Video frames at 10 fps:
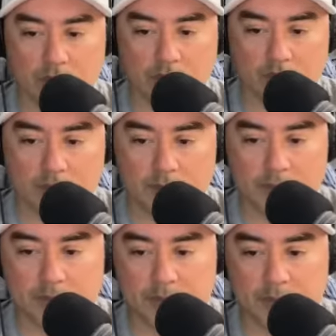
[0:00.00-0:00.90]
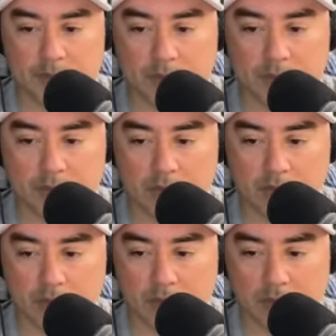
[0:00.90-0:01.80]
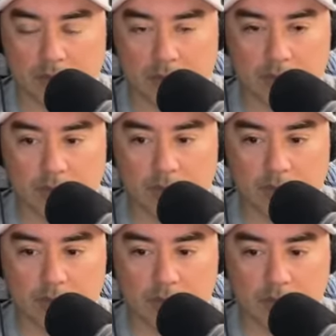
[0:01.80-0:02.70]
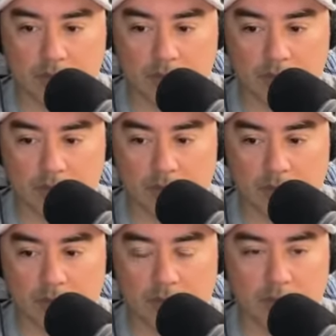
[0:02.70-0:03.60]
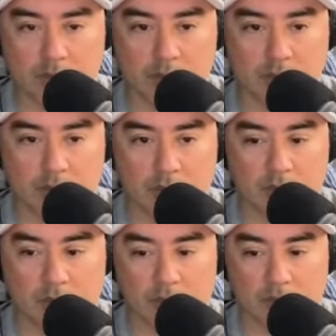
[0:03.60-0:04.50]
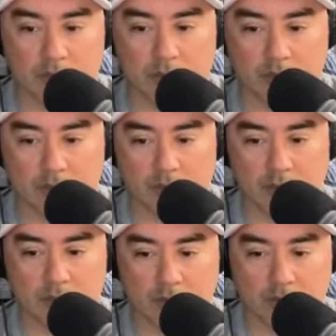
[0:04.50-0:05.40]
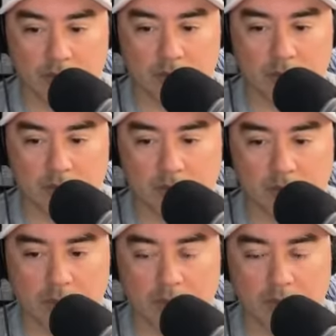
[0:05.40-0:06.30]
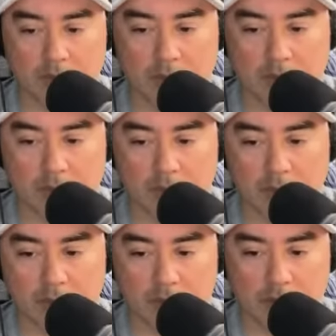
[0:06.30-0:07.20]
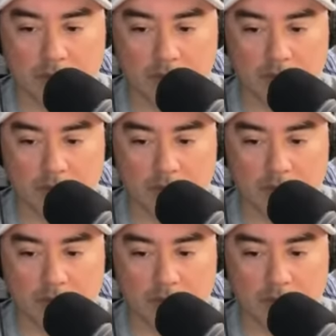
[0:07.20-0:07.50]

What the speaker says: No words are spoken by the person on screen.